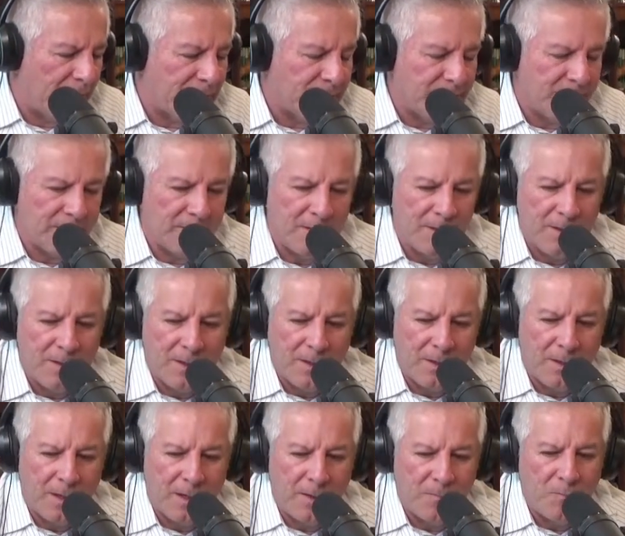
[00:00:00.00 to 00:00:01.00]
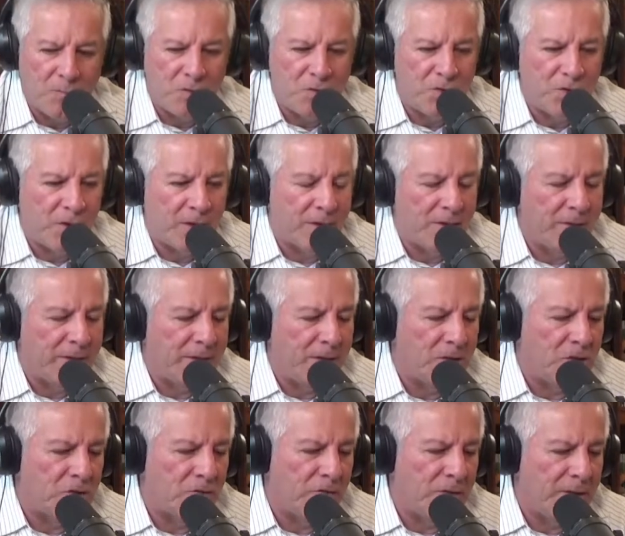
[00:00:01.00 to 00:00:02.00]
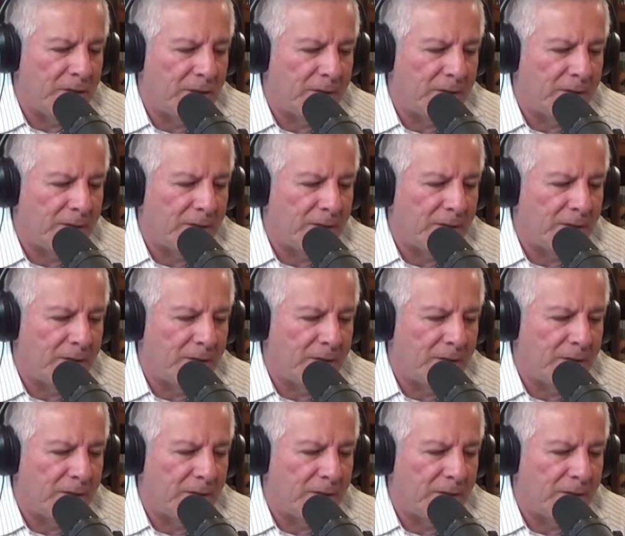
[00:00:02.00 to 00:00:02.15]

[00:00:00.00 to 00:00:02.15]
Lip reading: and I'm generally intrigued.